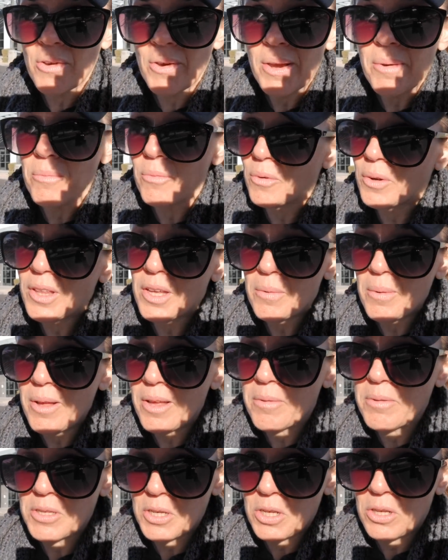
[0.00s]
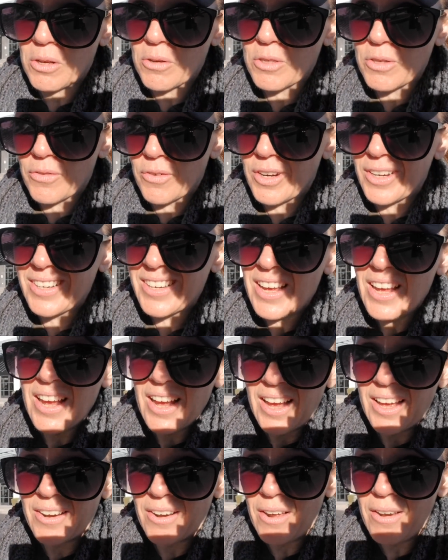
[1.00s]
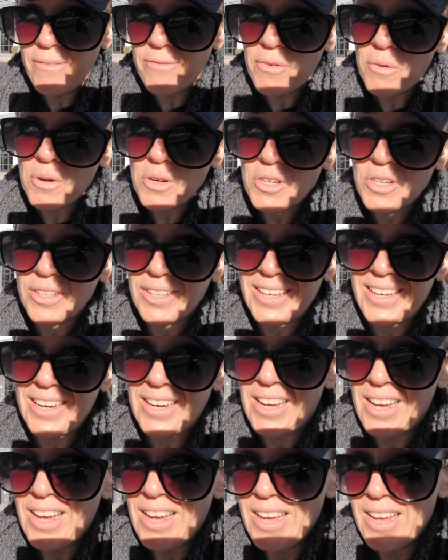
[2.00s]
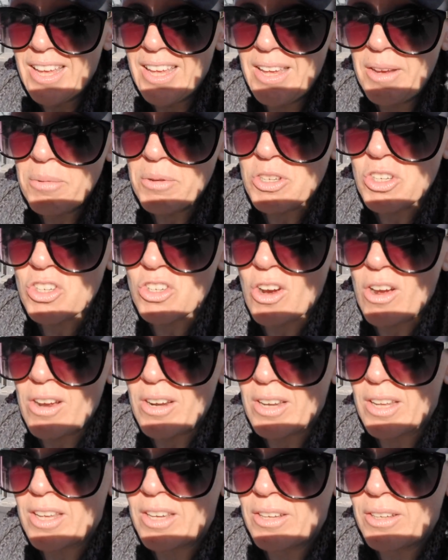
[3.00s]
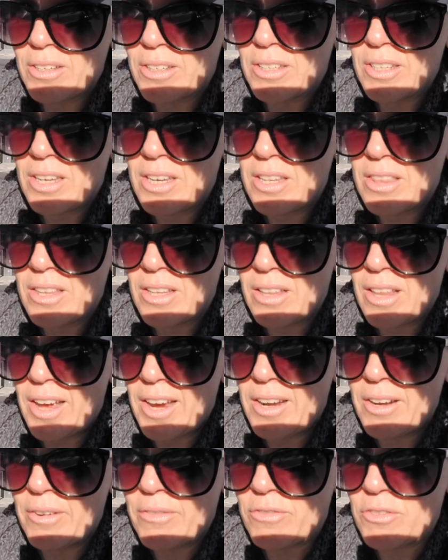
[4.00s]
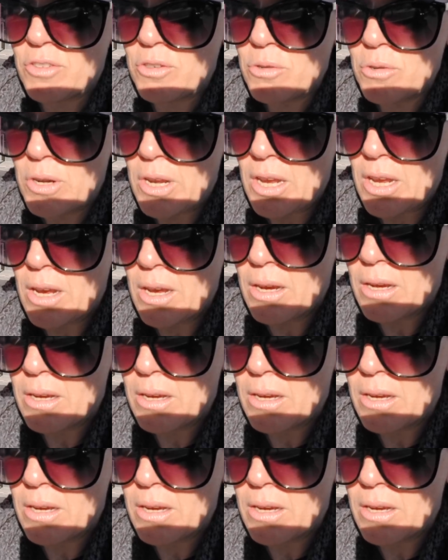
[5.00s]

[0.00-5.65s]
him really well. He was a close friend. And unfortunately, he was shot and killed in the line of duty